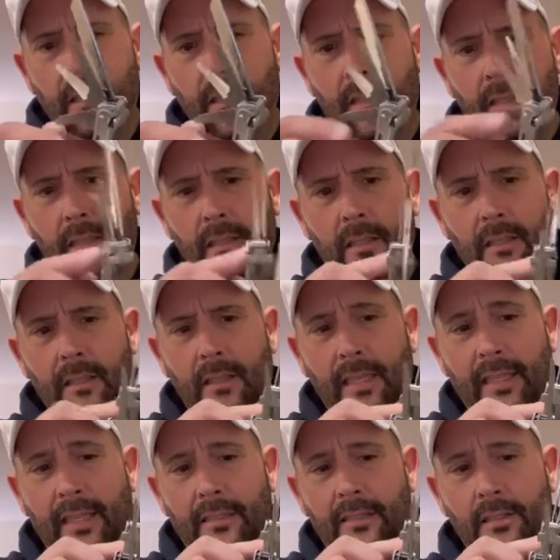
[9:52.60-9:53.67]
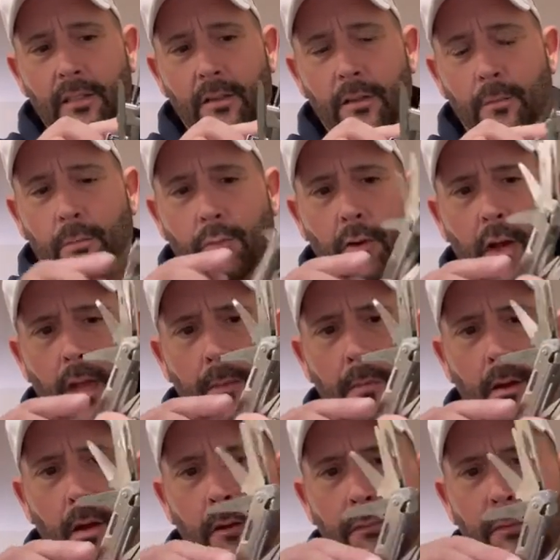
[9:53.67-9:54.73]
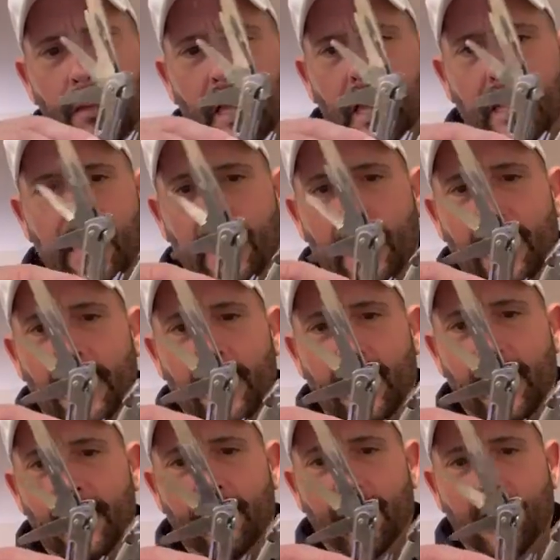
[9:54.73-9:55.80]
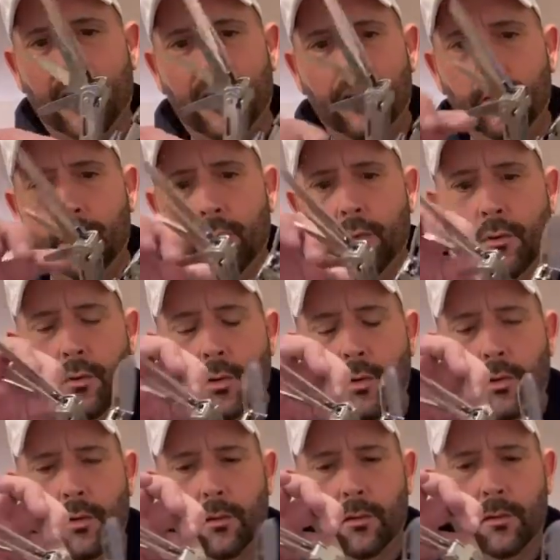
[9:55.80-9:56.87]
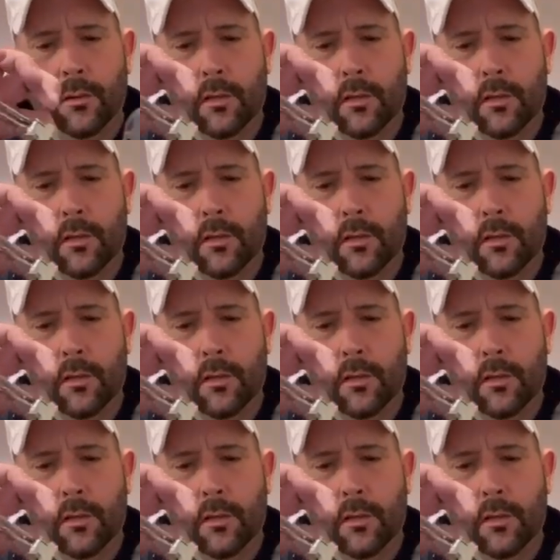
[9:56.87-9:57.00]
Uh, I guess another pry bar flathead and then your